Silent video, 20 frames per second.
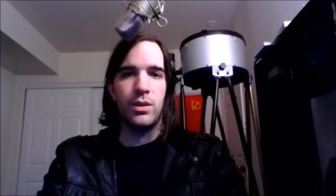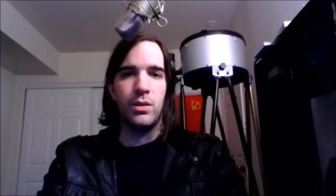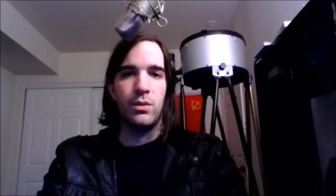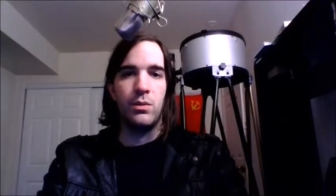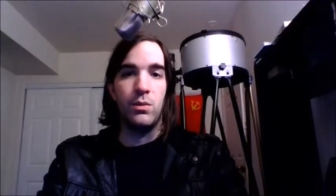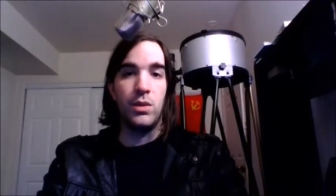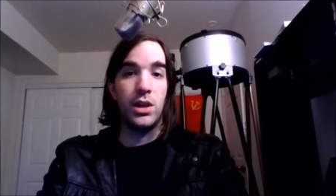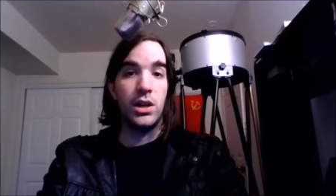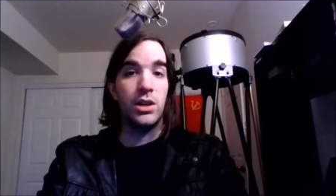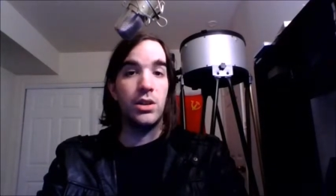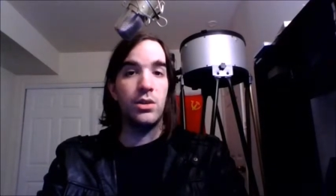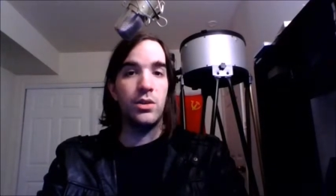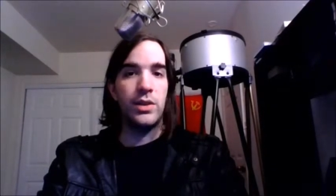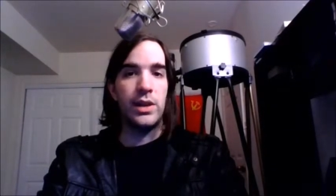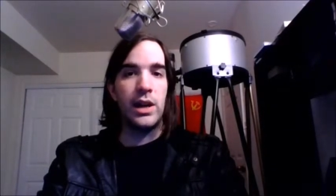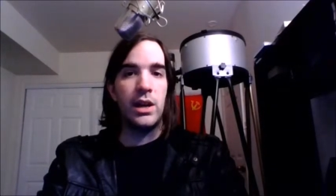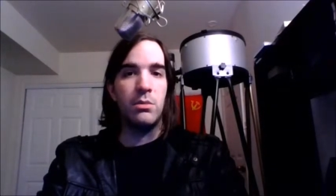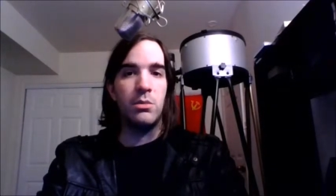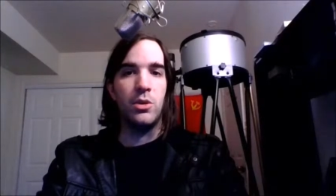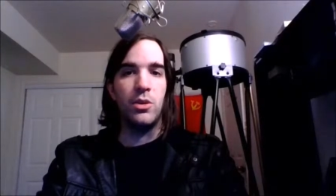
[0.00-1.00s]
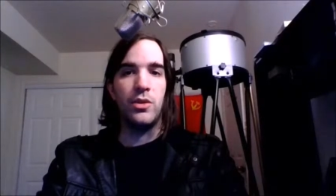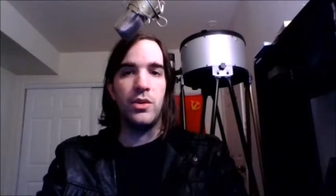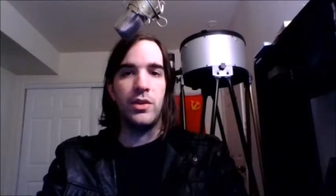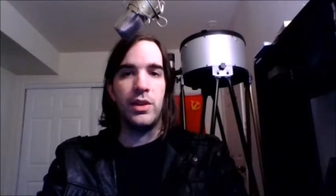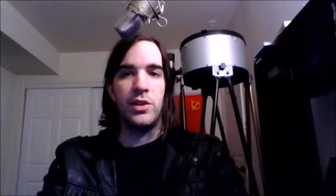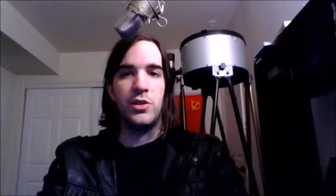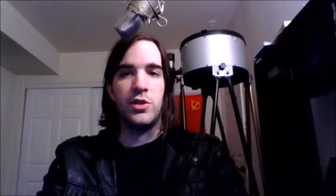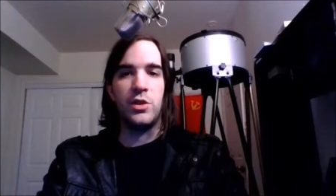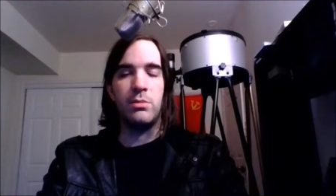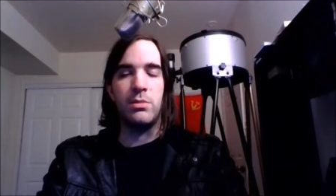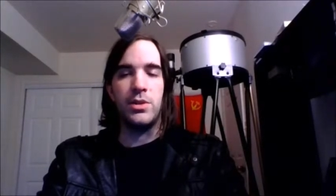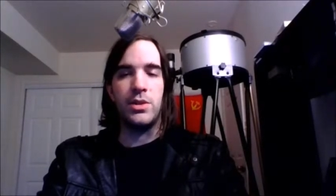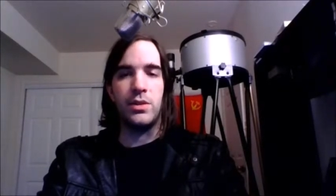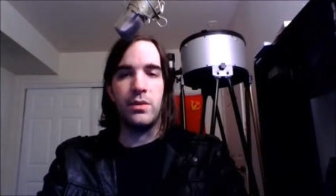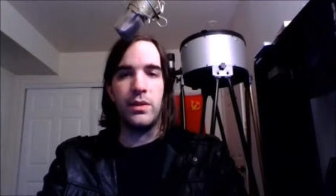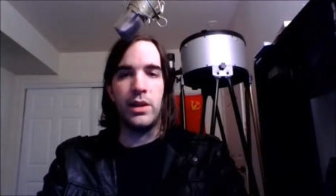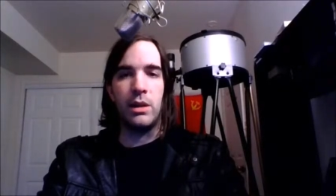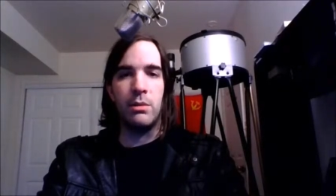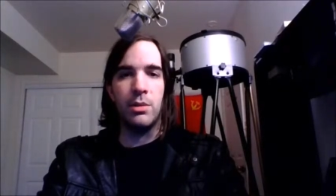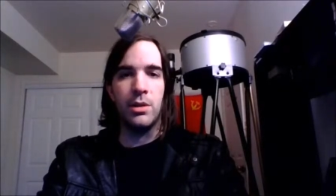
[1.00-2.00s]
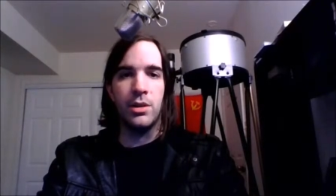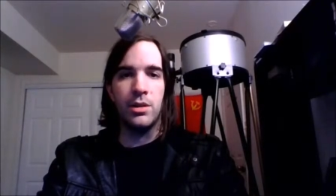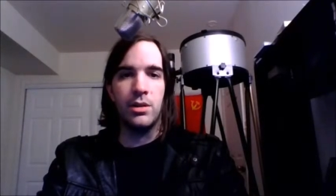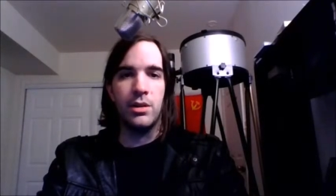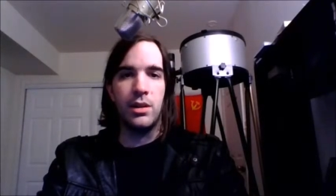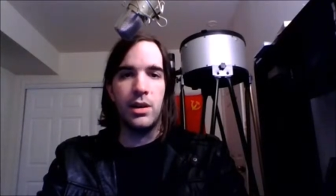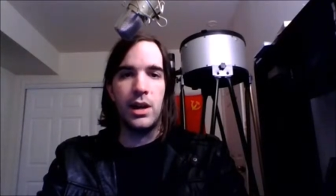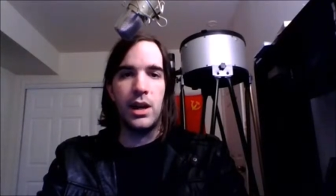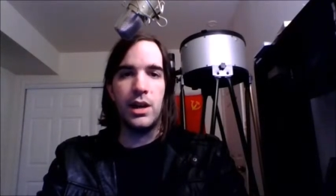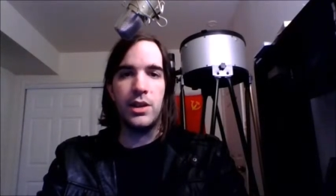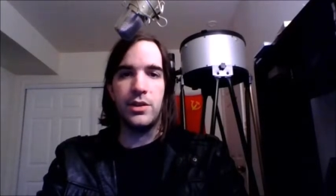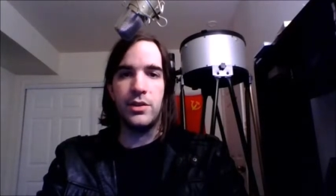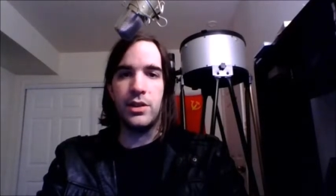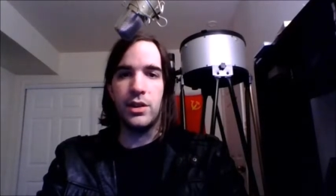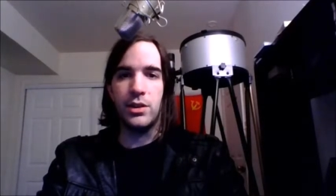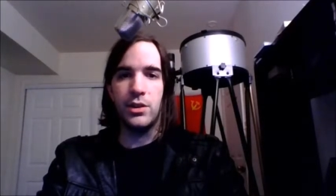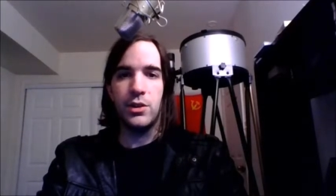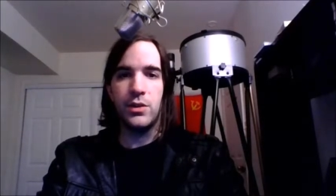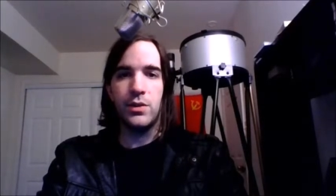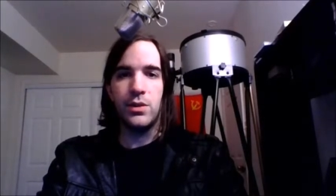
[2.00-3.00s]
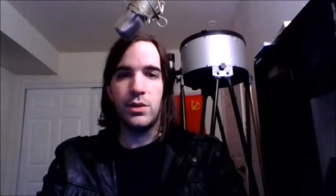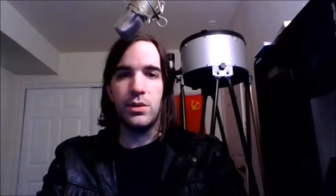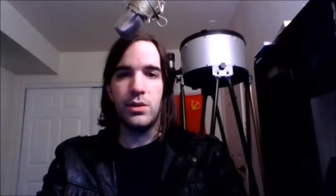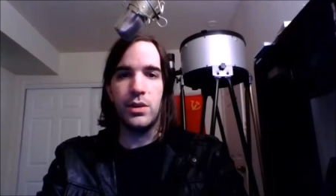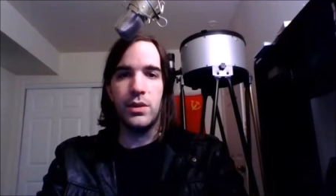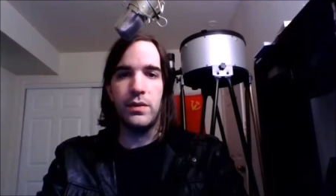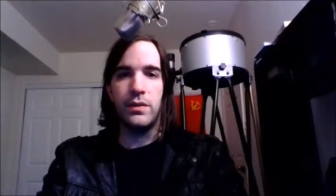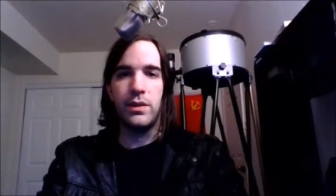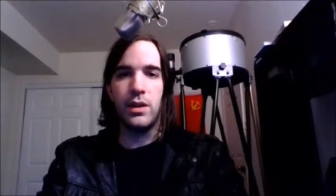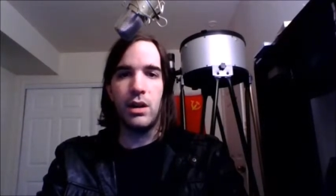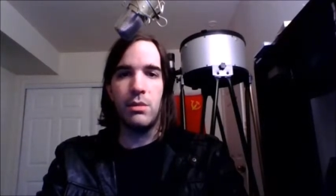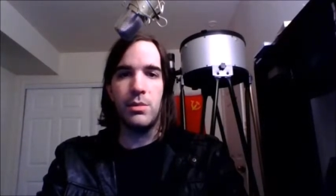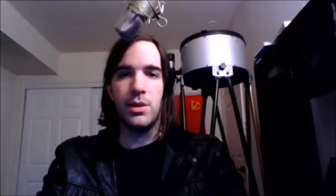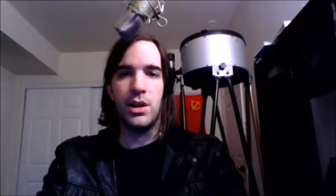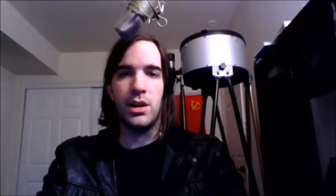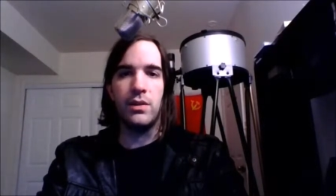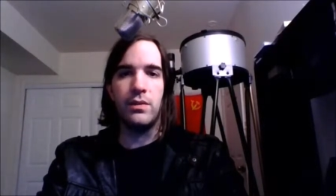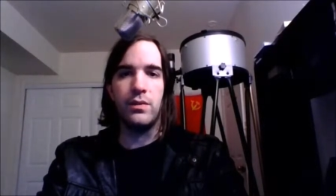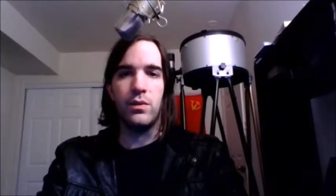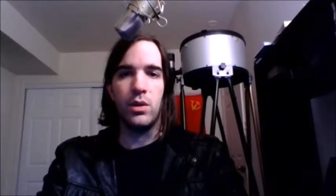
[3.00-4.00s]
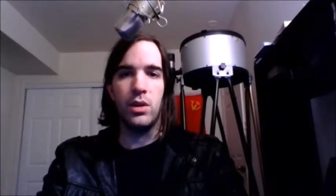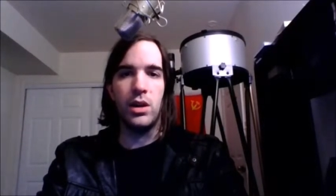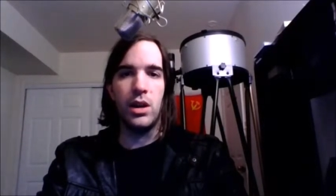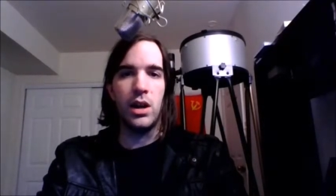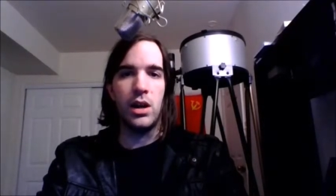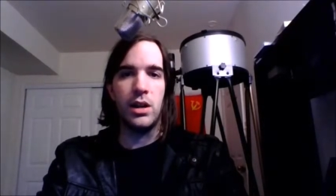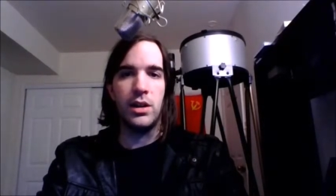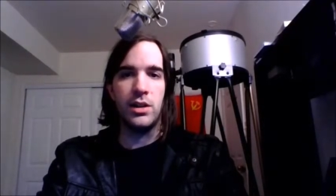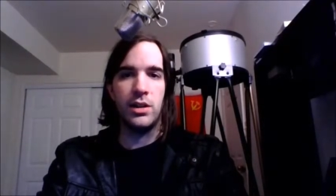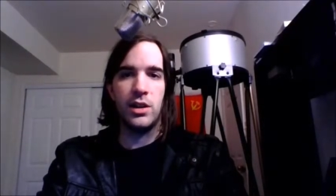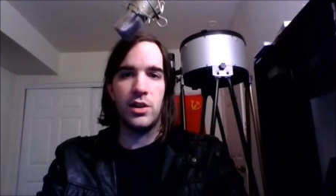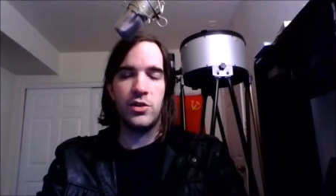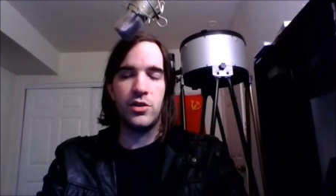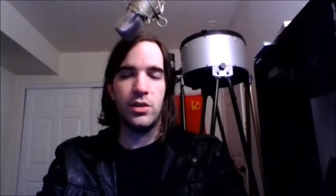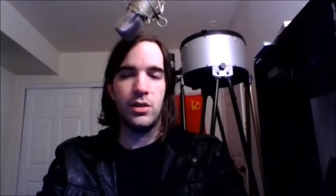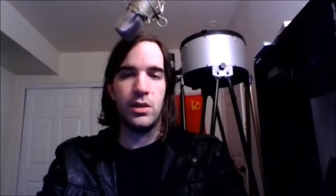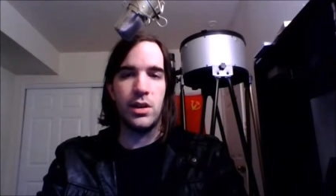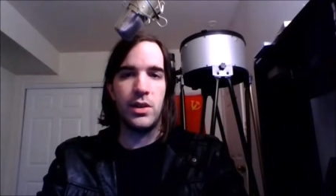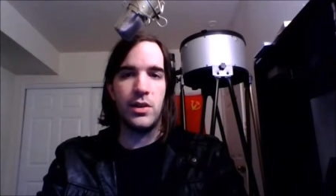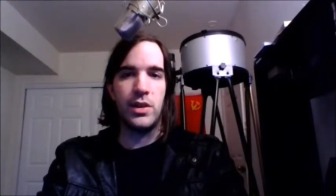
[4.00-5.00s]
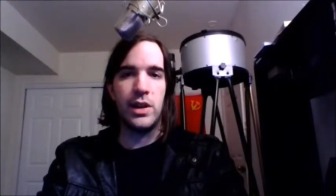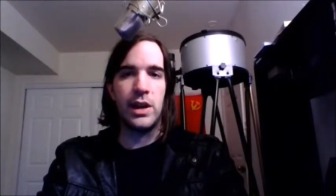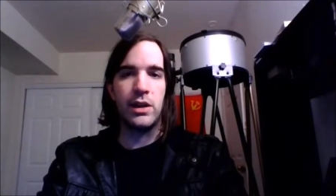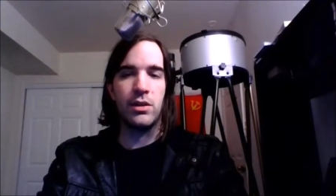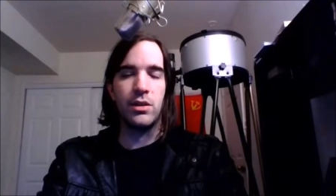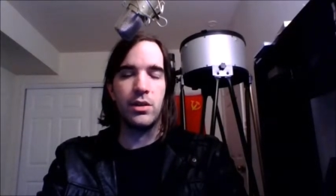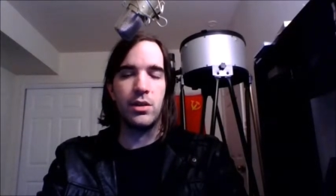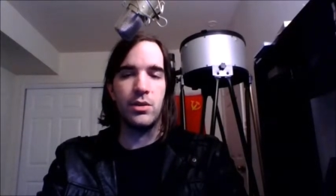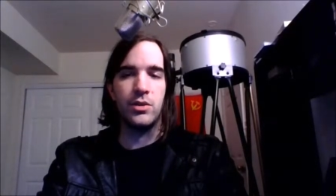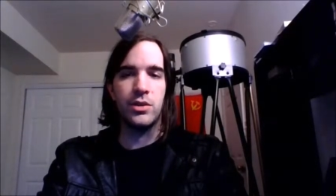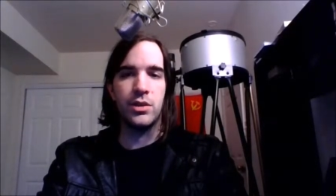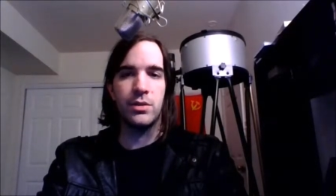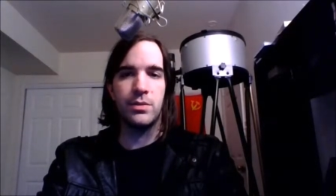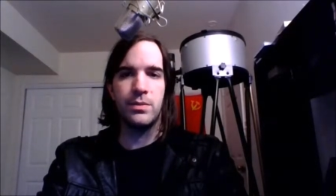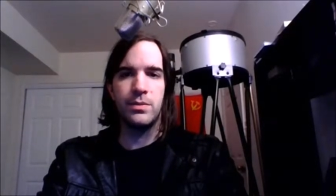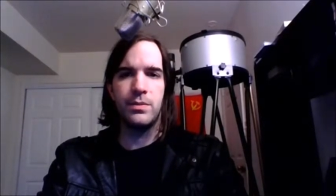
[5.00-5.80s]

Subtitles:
We can use animals as instruments of labor, as they're useful in farming for non-industrialized agriculture.